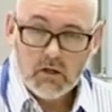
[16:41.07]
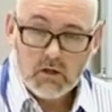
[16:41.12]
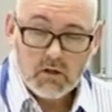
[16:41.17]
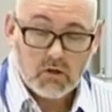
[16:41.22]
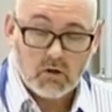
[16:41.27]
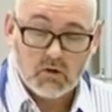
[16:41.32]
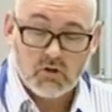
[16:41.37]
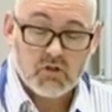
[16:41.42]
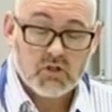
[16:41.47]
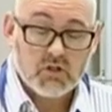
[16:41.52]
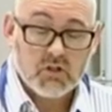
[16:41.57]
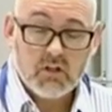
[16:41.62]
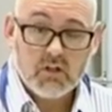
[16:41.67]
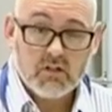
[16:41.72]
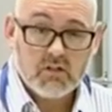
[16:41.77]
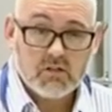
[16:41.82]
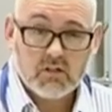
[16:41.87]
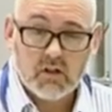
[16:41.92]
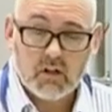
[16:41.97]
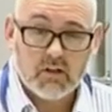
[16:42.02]

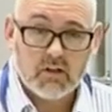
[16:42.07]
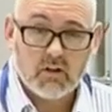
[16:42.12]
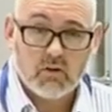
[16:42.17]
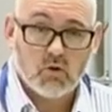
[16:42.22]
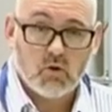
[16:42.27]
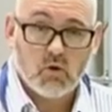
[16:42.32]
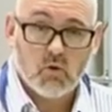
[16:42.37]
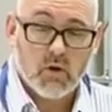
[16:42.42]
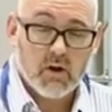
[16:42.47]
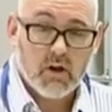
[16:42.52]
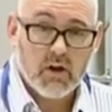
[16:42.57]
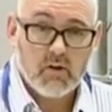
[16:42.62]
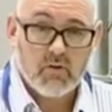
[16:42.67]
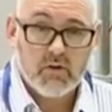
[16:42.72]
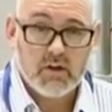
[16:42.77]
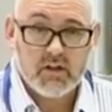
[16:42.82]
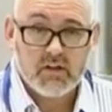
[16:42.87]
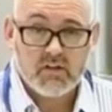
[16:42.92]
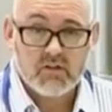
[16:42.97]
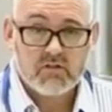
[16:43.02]
concerns, clinical
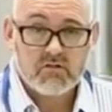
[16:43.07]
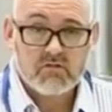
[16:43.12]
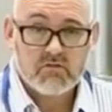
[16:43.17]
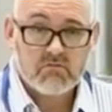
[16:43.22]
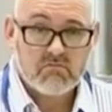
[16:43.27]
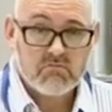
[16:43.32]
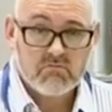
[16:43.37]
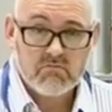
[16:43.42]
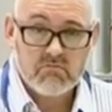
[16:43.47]
queries,